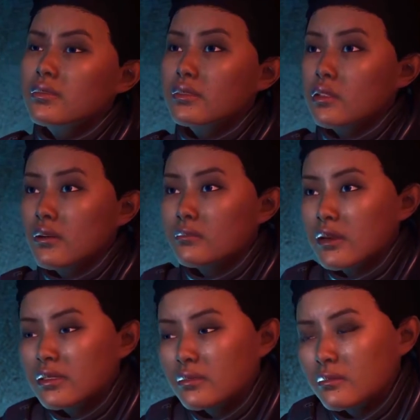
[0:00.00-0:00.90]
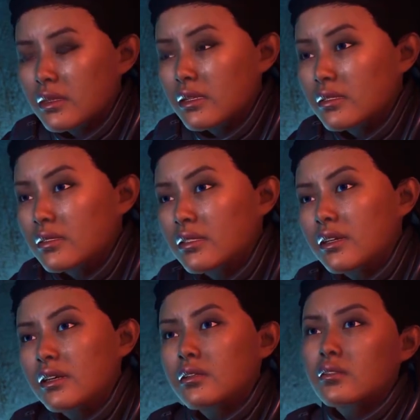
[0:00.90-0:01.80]
You're up to something.
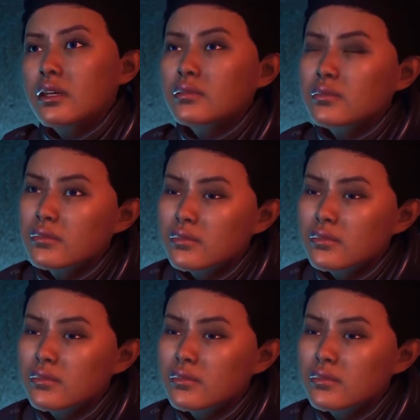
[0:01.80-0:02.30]
Again.